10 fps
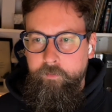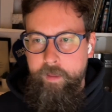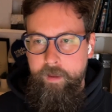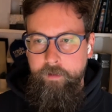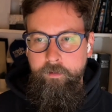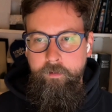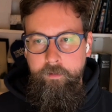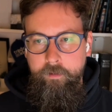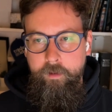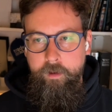that
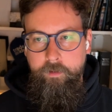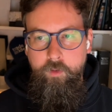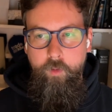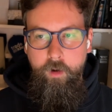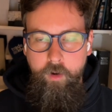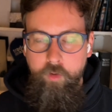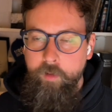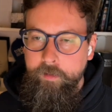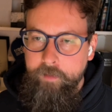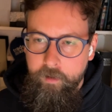uh, QR code
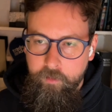right there.